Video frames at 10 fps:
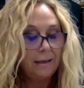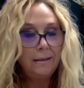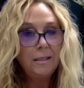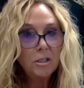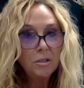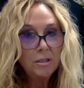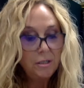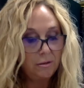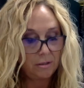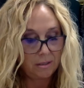and
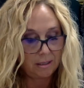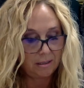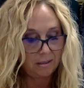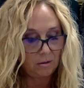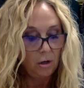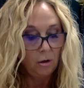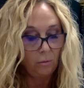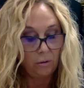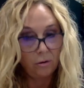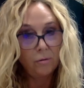introduced us
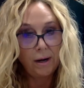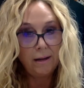with great